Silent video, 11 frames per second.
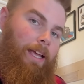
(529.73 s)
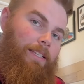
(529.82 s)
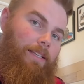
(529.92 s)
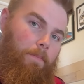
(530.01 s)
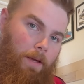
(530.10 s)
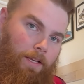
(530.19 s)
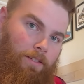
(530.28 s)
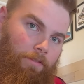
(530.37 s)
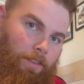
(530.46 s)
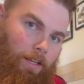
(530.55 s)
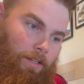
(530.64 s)
is a mix
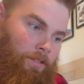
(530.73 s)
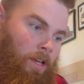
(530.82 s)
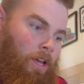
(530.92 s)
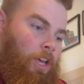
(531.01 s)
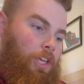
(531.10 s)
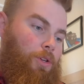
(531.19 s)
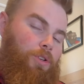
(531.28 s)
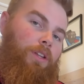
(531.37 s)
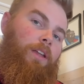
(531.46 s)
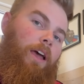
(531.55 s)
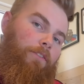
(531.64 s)
of things. You
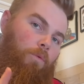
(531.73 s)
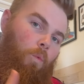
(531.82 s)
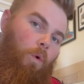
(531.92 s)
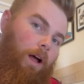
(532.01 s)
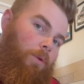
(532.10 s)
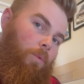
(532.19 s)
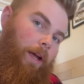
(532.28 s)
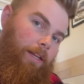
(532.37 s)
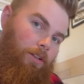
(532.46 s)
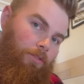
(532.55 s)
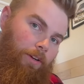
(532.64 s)
shouldn't have one
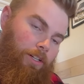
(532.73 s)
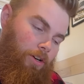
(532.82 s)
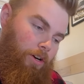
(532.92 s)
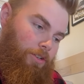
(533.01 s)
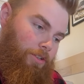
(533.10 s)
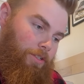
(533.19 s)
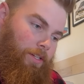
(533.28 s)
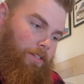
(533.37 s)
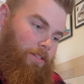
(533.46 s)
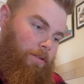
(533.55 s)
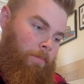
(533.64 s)
way to recharge your
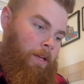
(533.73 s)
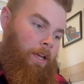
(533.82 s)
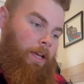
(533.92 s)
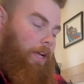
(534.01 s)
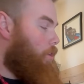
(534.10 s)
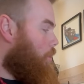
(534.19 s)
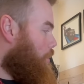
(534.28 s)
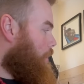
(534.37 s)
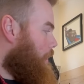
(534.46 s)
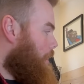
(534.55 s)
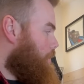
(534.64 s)
system. In
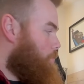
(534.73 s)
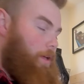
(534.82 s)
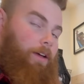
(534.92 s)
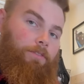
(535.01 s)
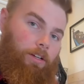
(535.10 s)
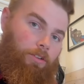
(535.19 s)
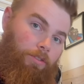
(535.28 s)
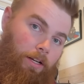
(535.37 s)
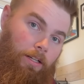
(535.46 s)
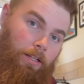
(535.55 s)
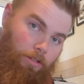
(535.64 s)
our case, we have the
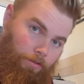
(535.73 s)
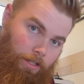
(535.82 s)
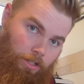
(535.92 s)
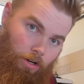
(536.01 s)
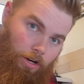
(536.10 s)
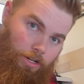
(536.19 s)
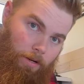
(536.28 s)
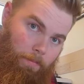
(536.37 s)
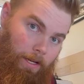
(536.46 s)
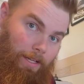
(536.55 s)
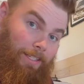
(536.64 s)
grid to recharge
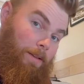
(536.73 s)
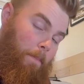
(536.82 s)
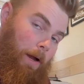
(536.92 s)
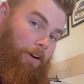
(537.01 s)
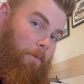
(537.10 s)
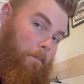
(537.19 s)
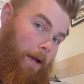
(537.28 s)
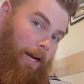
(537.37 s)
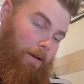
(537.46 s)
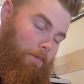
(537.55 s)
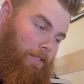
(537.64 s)
it because it's a battery
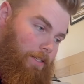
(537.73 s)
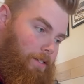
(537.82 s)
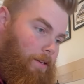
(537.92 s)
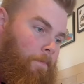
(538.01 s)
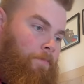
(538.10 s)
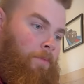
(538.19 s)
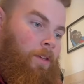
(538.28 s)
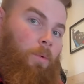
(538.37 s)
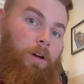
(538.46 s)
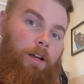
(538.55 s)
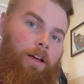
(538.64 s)
backup system.
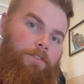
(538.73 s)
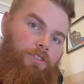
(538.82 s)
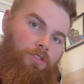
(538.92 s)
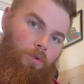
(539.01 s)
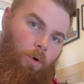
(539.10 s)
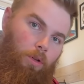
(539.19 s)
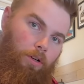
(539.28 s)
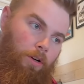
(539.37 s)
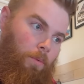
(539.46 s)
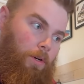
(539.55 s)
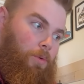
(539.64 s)
We're gonna have
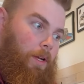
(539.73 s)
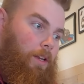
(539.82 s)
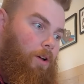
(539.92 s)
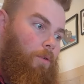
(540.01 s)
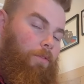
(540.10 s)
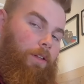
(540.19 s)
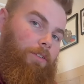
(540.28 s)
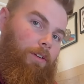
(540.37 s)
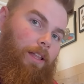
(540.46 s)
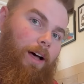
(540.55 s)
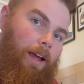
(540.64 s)
solar, which we can hopefully
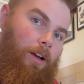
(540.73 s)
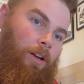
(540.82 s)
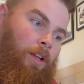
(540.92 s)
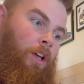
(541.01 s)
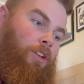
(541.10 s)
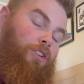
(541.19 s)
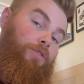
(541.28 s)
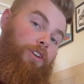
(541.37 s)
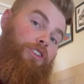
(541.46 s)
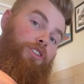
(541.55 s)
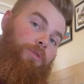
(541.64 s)
rely on to
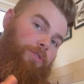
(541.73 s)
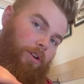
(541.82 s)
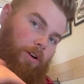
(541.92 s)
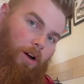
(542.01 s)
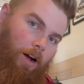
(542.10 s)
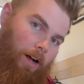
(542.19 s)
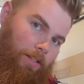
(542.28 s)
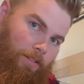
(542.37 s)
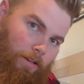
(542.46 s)
reduce our cost